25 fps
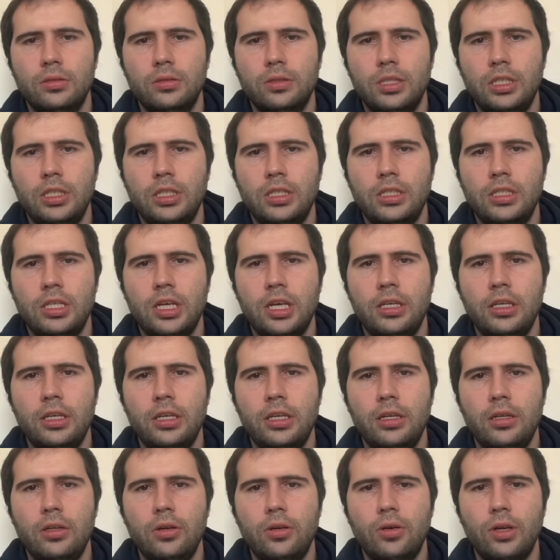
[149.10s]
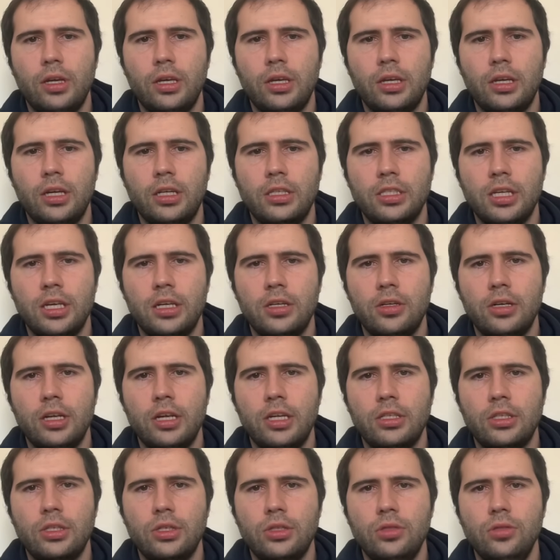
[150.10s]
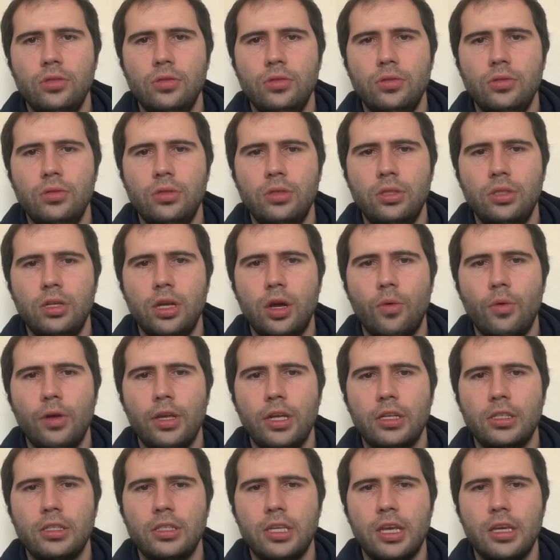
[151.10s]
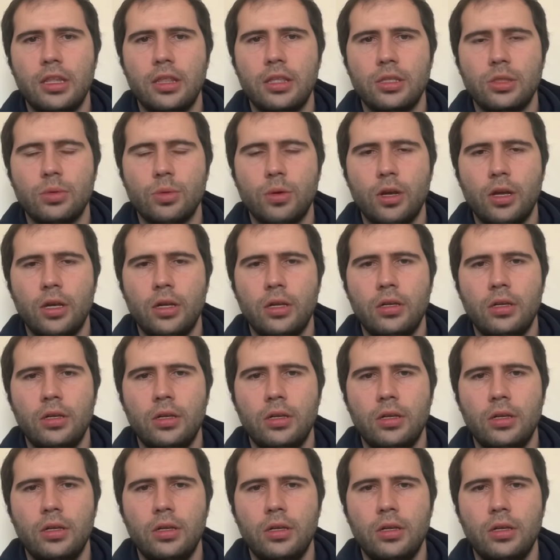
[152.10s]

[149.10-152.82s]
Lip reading: He's taking. Okay, can I take on a2? No, we got to take this way.